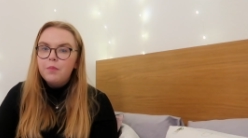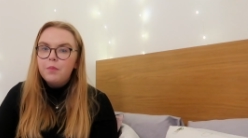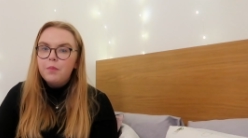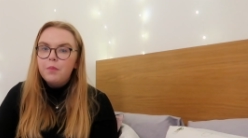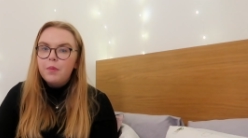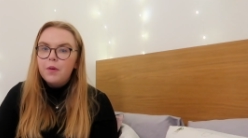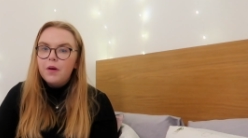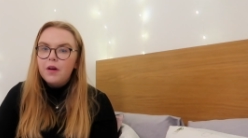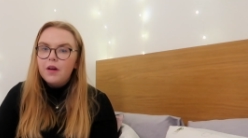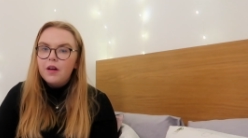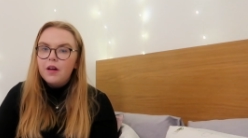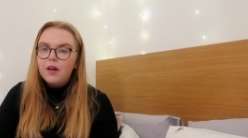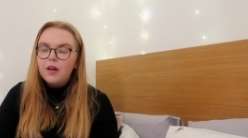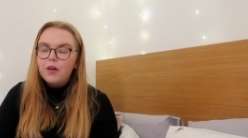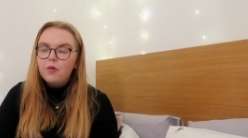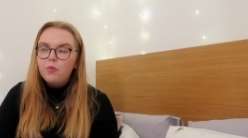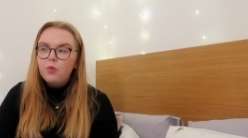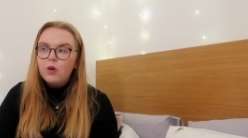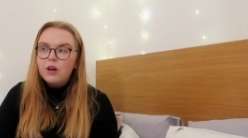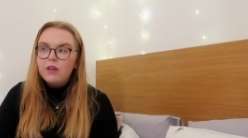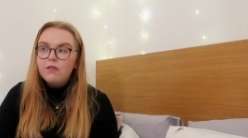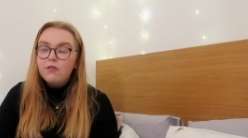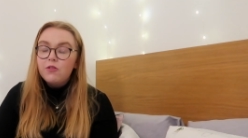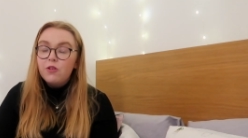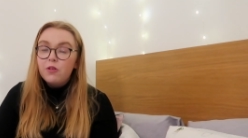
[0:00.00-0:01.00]
but
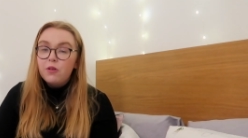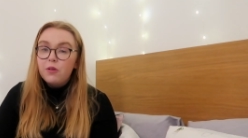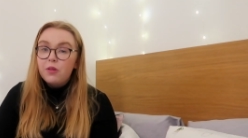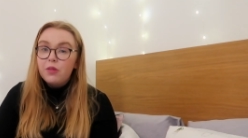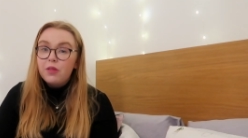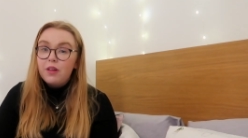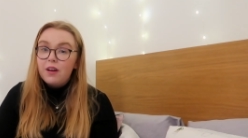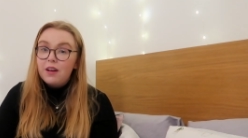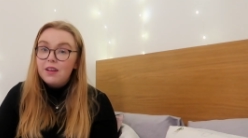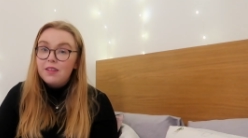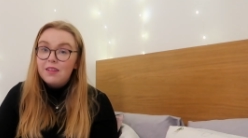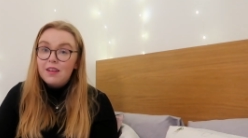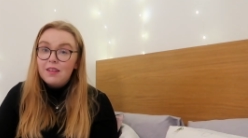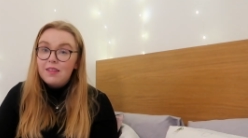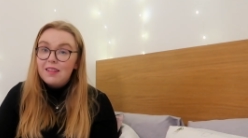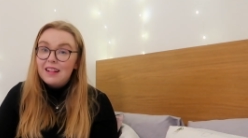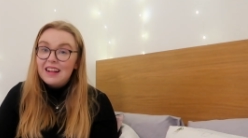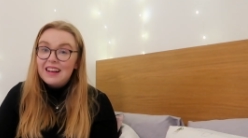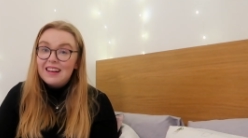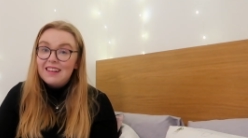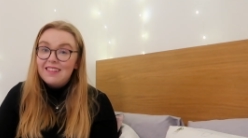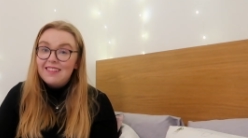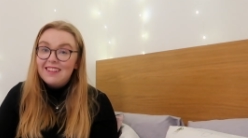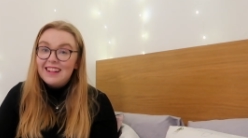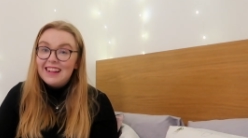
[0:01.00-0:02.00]
when you've got thighs as
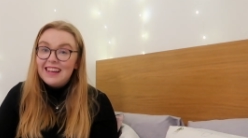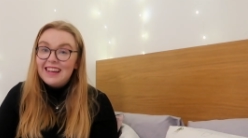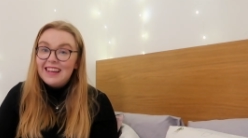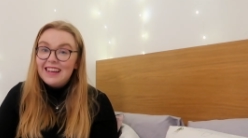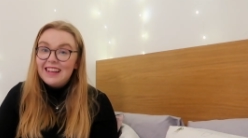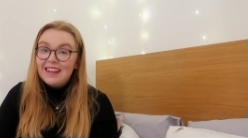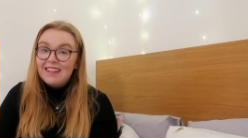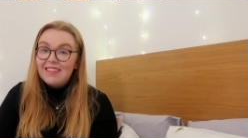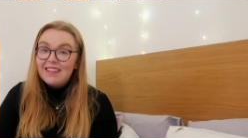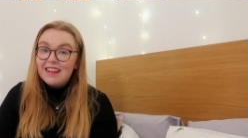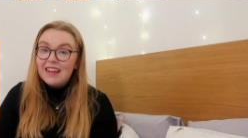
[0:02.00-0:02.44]
thick as these,